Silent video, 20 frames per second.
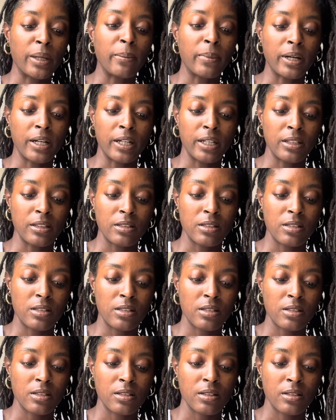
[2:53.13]

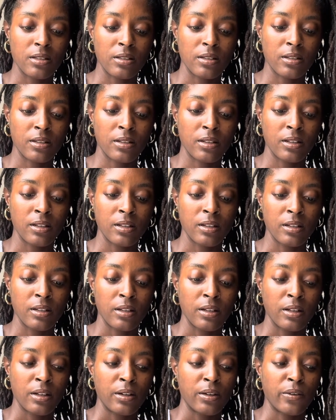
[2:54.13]
months
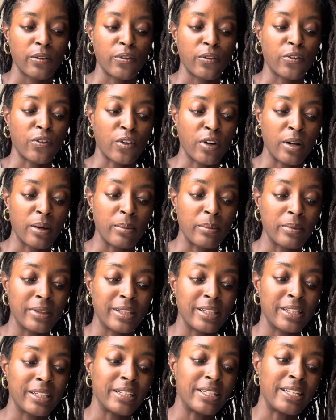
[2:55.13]
from
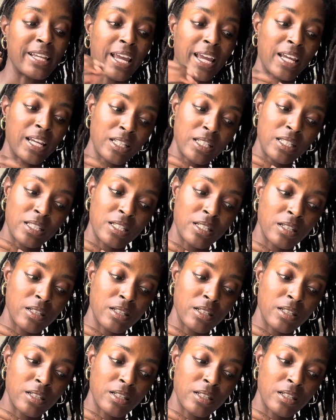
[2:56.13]
the date